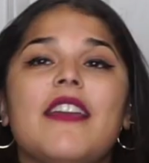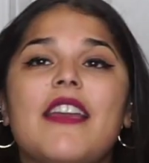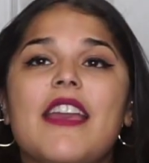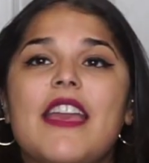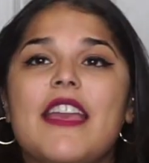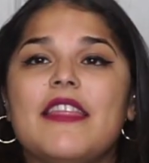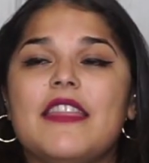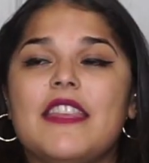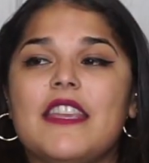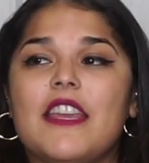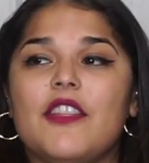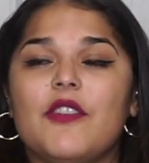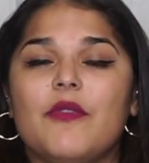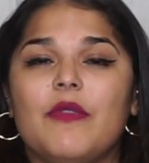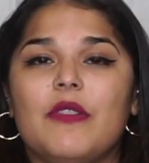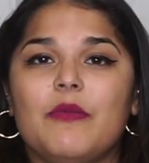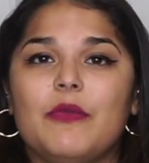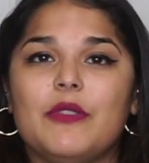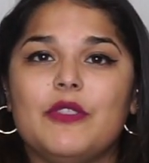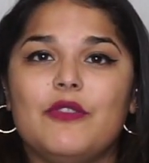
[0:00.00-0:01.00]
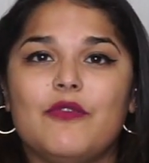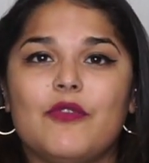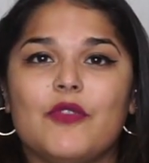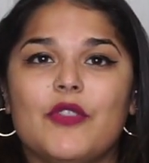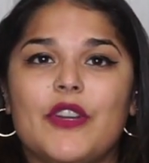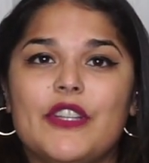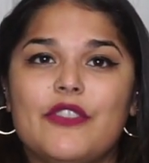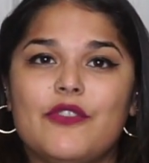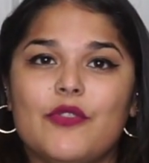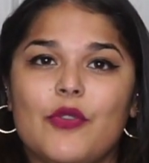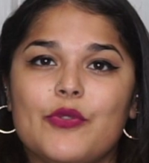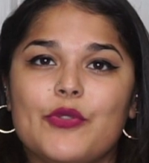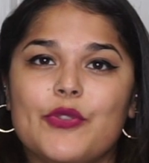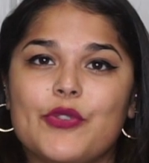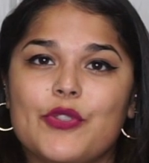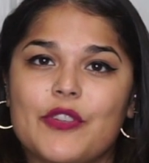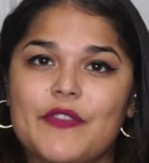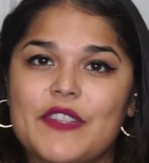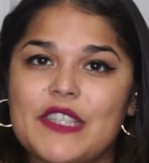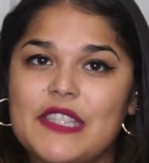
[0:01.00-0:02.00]
and the other one was for a social
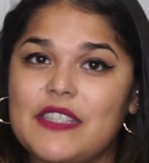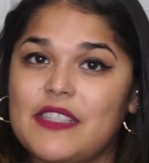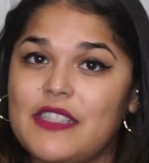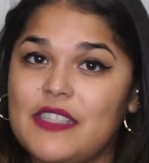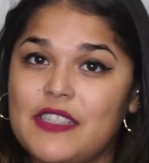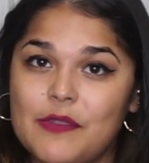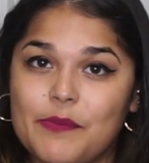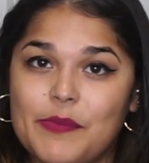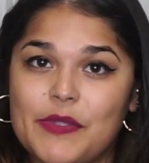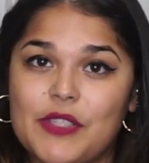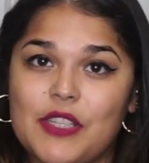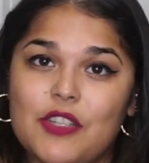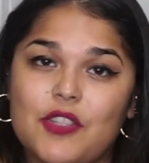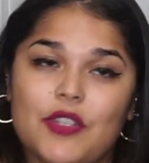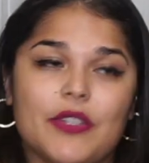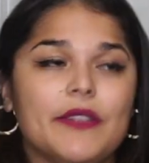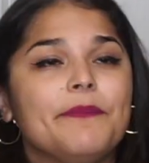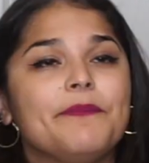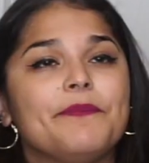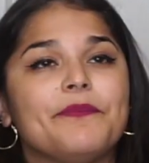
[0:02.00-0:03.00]
service assistant position.